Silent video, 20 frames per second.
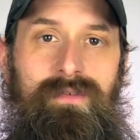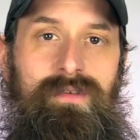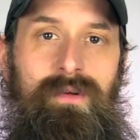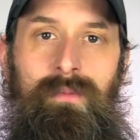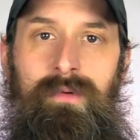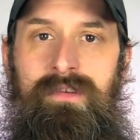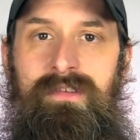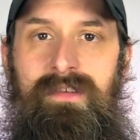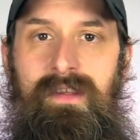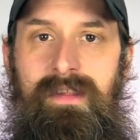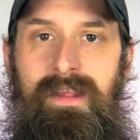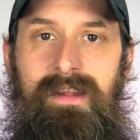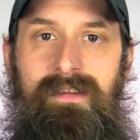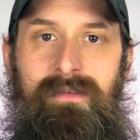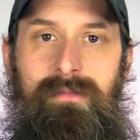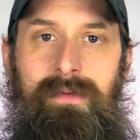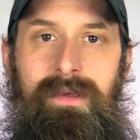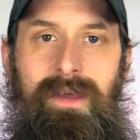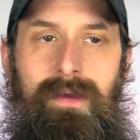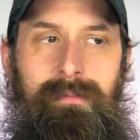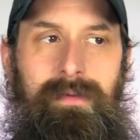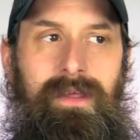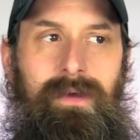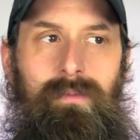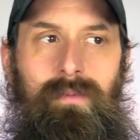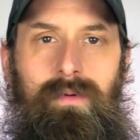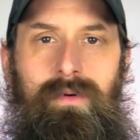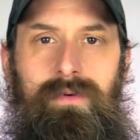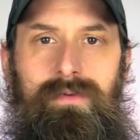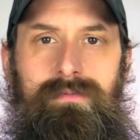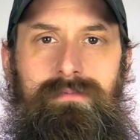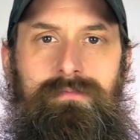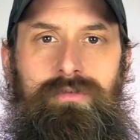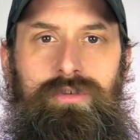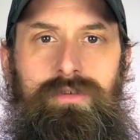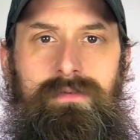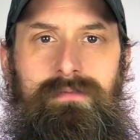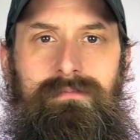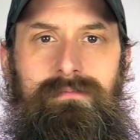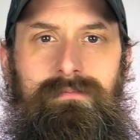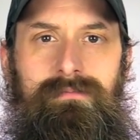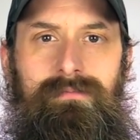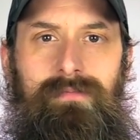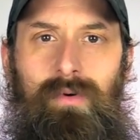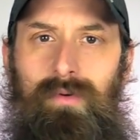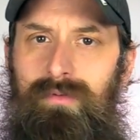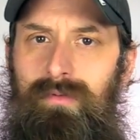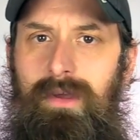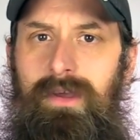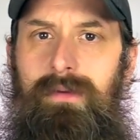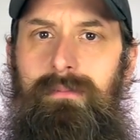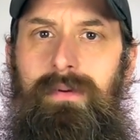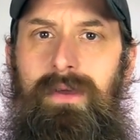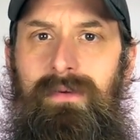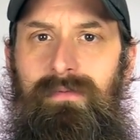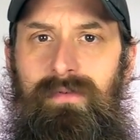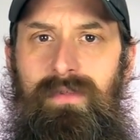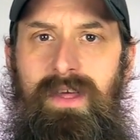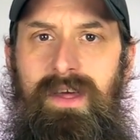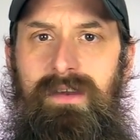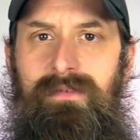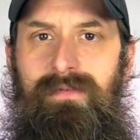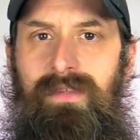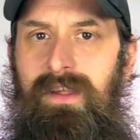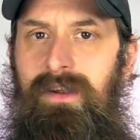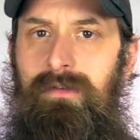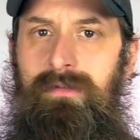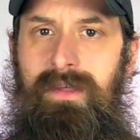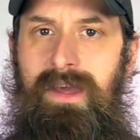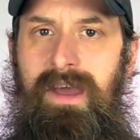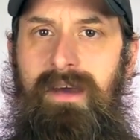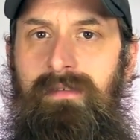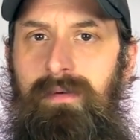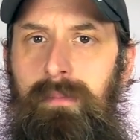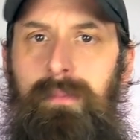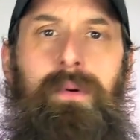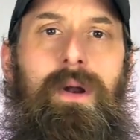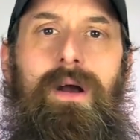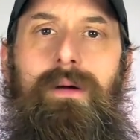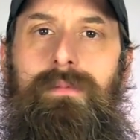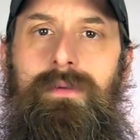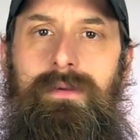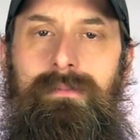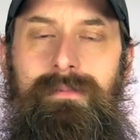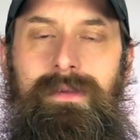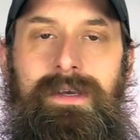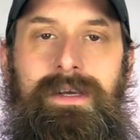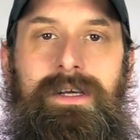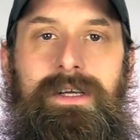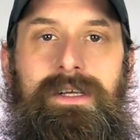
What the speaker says: someone said that to me, I'd be like, well, shouldn't Volkswagen pay for that if they know they have a problem?